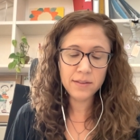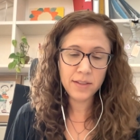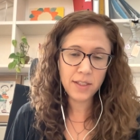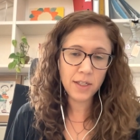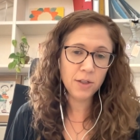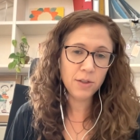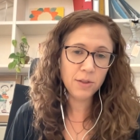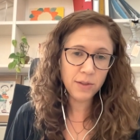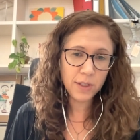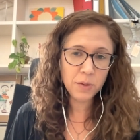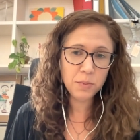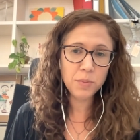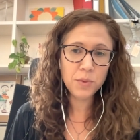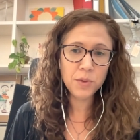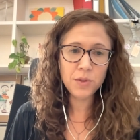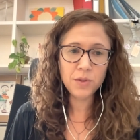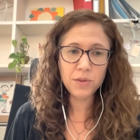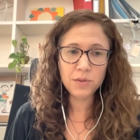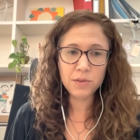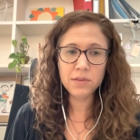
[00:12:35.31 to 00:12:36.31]
their
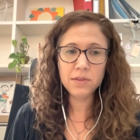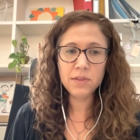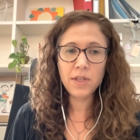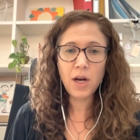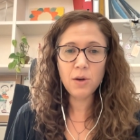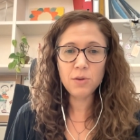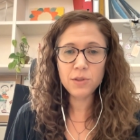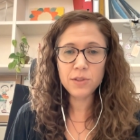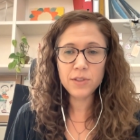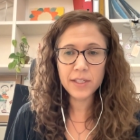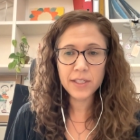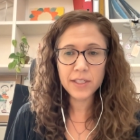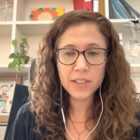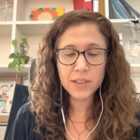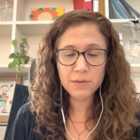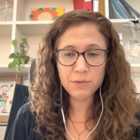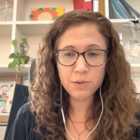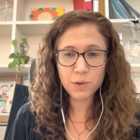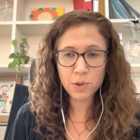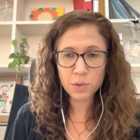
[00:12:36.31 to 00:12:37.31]
input on how to take
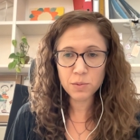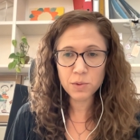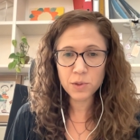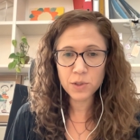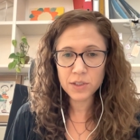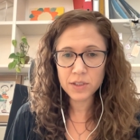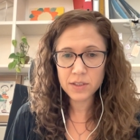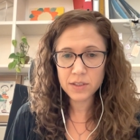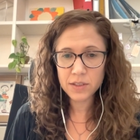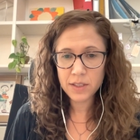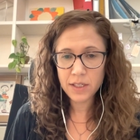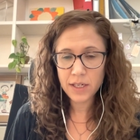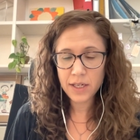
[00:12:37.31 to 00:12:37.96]
this forward